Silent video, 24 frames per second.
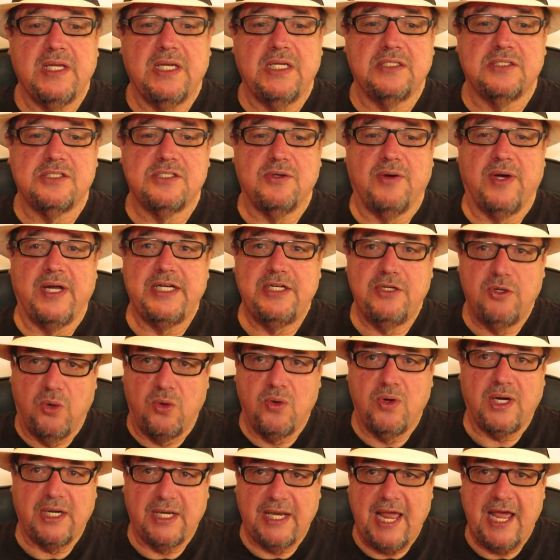and so I
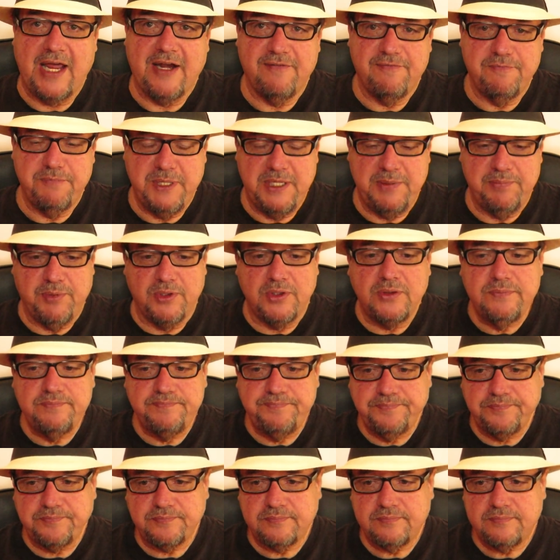know a lot of people,
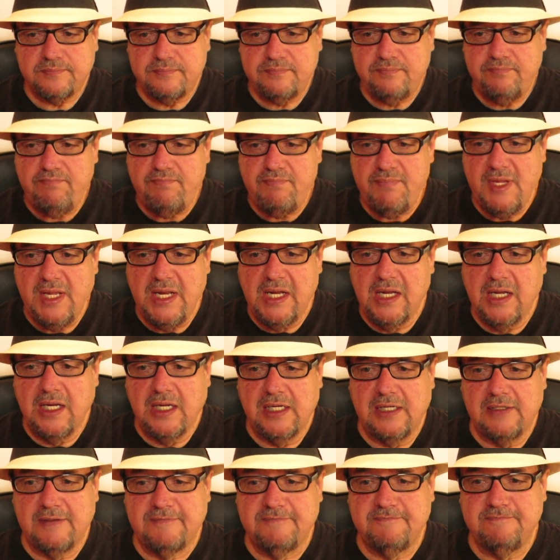
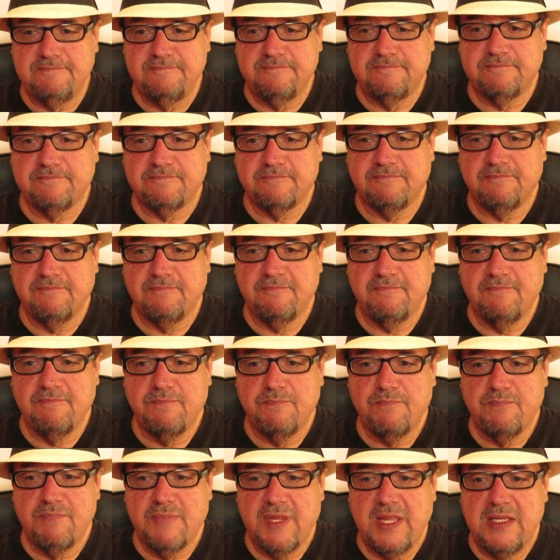um,
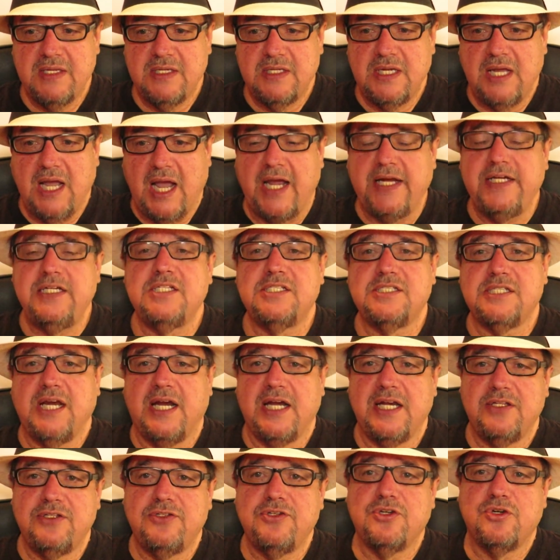I
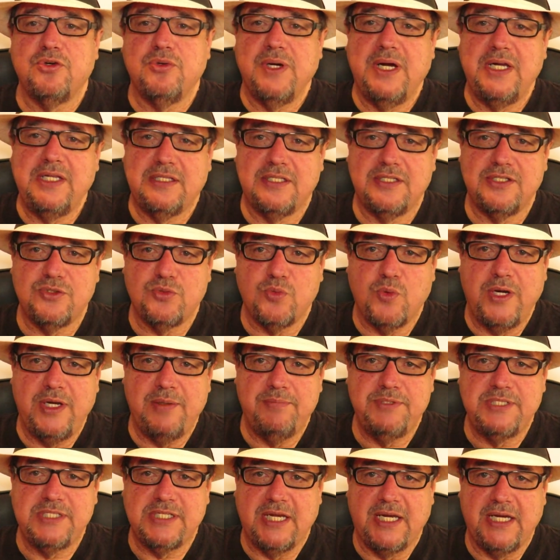decided to create this
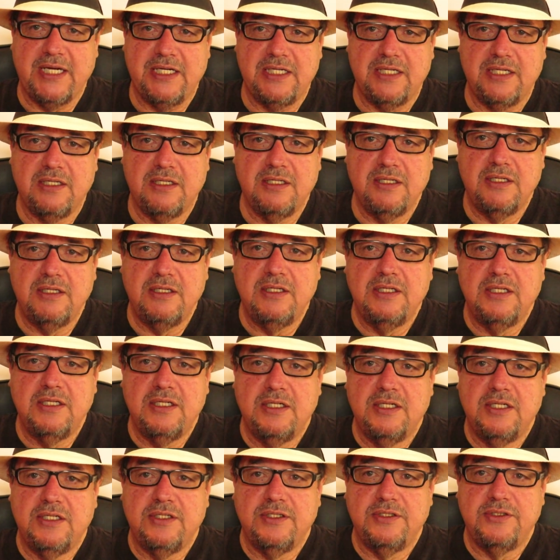website
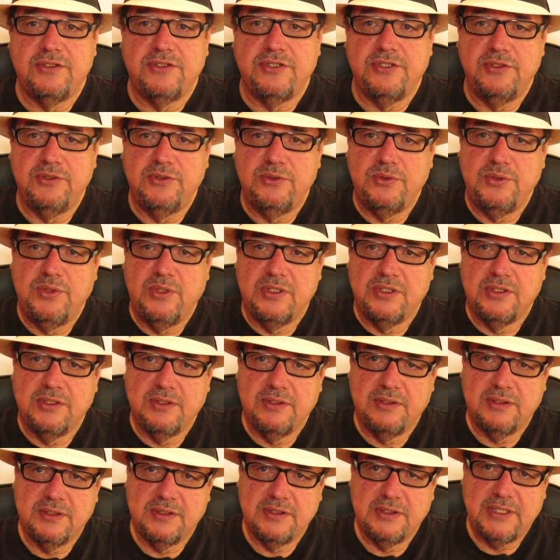to
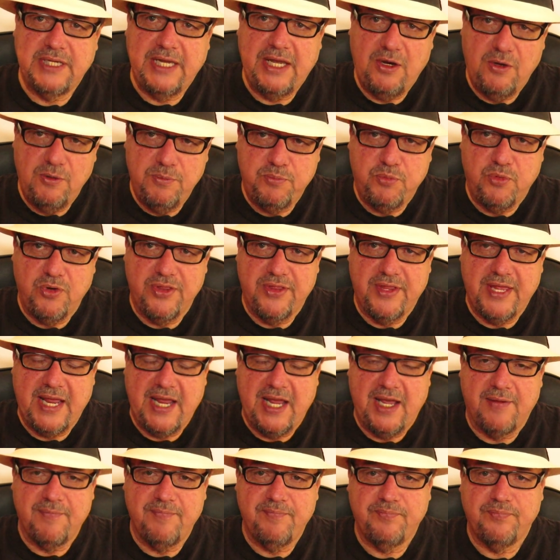help with
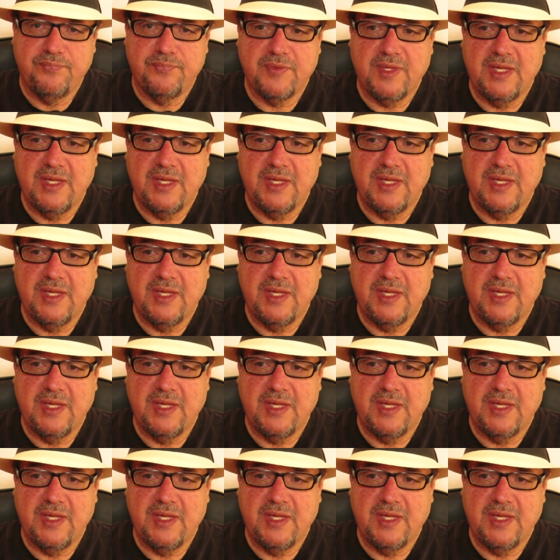that